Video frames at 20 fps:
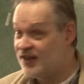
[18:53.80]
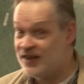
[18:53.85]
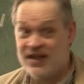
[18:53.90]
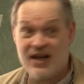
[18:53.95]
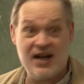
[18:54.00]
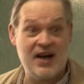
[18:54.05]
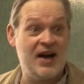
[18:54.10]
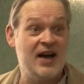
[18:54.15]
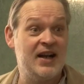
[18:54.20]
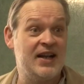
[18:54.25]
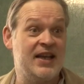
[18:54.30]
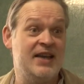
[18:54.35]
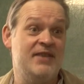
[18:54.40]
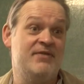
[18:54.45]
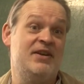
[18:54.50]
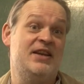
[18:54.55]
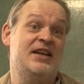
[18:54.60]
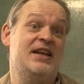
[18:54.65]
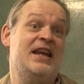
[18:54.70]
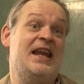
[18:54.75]
that are
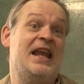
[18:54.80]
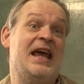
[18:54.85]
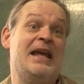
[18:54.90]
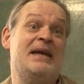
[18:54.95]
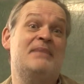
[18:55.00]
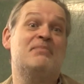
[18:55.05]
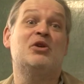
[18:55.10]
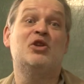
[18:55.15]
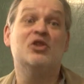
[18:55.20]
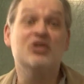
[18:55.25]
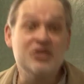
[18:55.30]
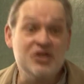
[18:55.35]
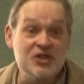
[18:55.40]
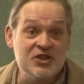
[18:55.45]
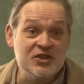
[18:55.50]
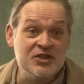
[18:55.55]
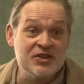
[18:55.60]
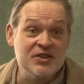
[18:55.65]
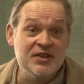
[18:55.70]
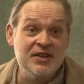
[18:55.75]
given
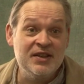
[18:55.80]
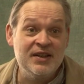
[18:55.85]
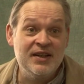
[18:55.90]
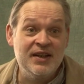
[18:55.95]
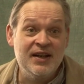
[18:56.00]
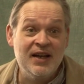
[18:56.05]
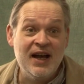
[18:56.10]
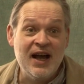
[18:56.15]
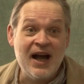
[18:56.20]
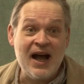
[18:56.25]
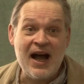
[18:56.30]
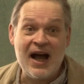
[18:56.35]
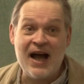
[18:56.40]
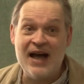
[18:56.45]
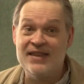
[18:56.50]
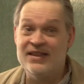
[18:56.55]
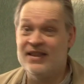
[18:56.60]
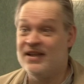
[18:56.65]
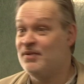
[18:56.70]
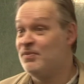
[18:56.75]
labels
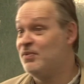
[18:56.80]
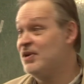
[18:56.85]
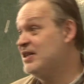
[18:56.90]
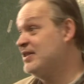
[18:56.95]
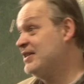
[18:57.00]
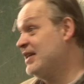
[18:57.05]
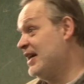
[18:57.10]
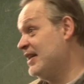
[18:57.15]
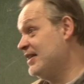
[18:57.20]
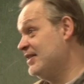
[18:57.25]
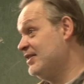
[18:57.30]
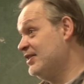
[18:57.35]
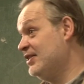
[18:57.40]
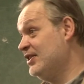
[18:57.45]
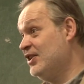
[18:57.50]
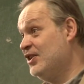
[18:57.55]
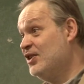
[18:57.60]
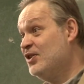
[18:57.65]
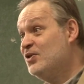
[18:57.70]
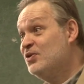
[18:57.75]
and that we tend to
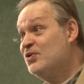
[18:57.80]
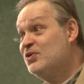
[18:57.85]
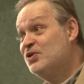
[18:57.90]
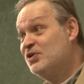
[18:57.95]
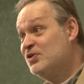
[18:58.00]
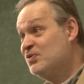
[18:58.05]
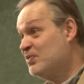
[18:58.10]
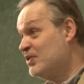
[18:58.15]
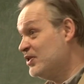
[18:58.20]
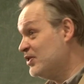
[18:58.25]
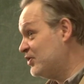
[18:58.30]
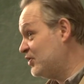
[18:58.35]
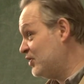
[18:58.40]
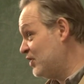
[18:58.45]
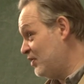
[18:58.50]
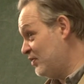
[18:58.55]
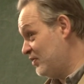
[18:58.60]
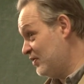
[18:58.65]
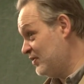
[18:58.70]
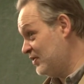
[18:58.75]
use with
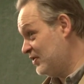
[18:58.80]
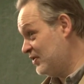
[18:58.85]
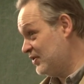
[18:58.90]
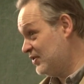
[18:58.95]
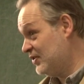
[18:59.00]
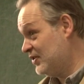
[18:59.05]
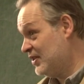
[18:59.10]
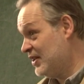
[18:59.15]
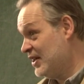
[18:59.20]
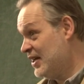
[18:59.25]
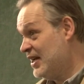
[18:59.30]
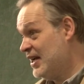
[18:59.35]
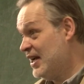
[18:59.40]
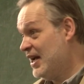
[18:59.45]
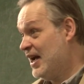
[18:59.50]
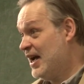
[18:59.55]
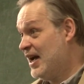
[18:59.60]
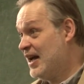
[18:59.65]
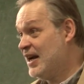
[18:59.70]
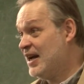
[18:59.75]
students.
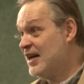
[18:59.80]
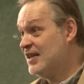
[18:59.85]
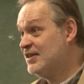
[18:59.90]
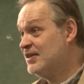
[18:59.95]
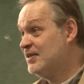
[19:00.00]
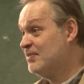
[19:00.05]
And I